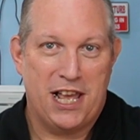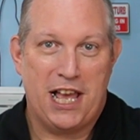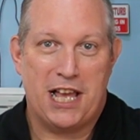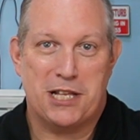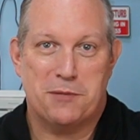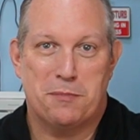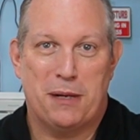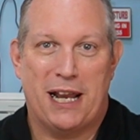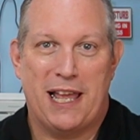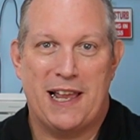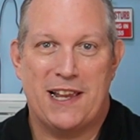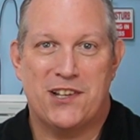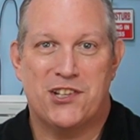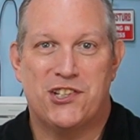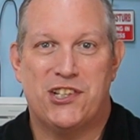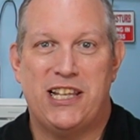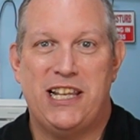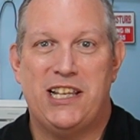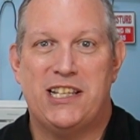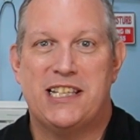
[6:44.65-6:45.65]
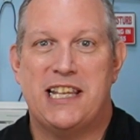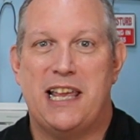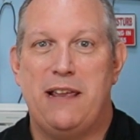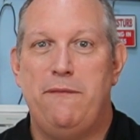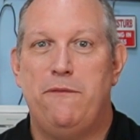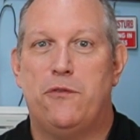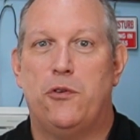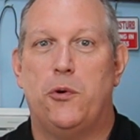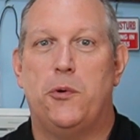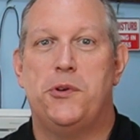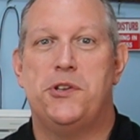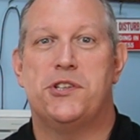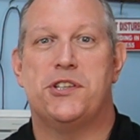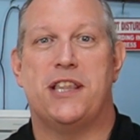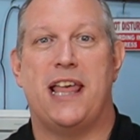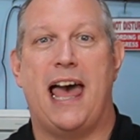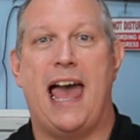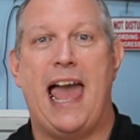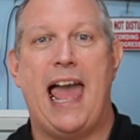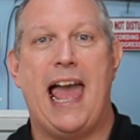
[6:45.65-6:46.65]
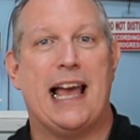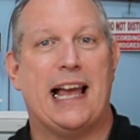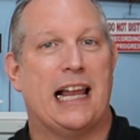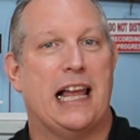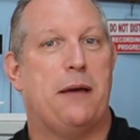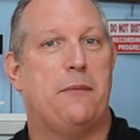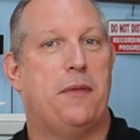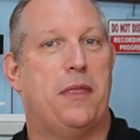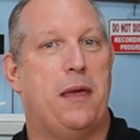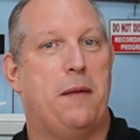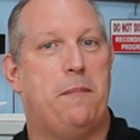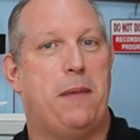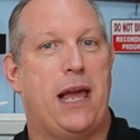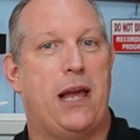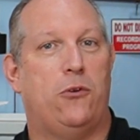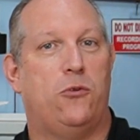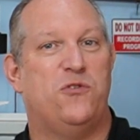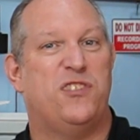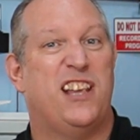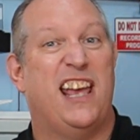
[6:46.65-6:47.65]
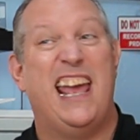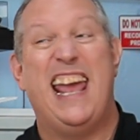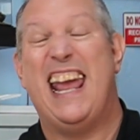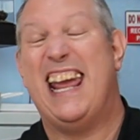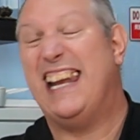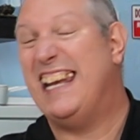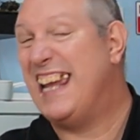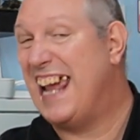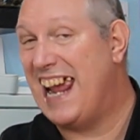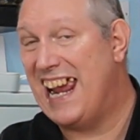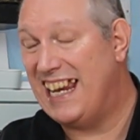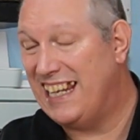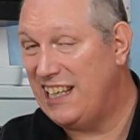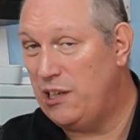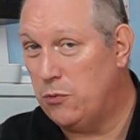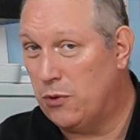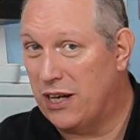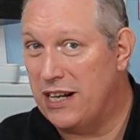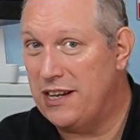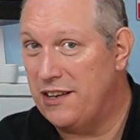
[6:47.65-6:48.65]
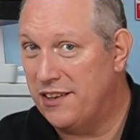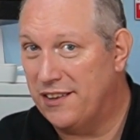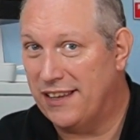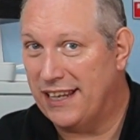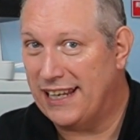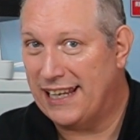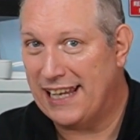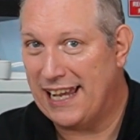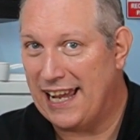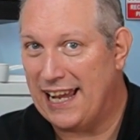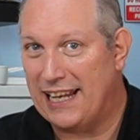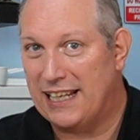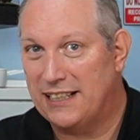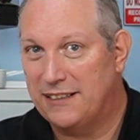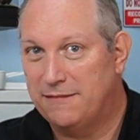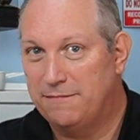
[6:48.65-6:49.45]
as players seek to influence the outcome of their battles in any way that they can.